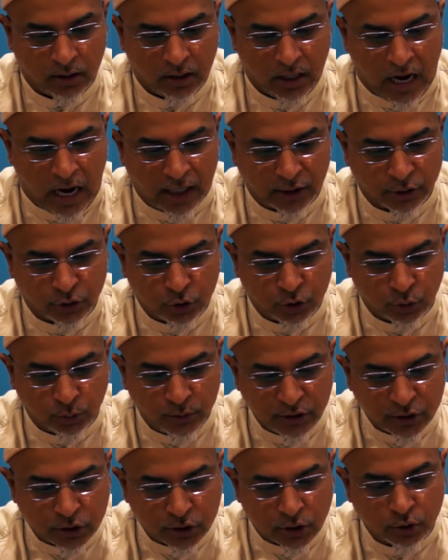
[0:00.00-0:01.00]
are doing
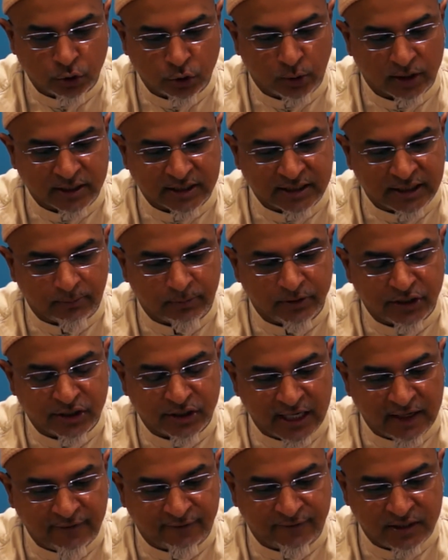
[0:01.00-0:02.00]
so to establish
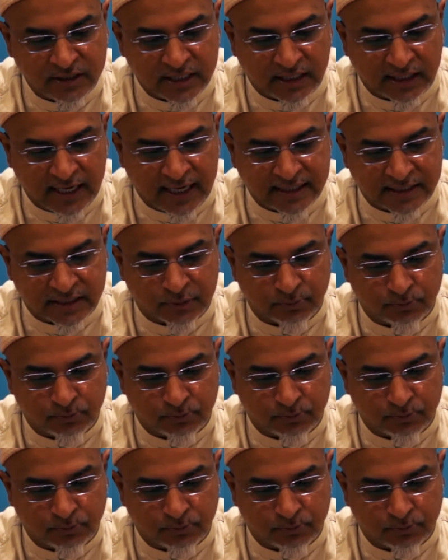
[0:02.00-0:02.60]
safety against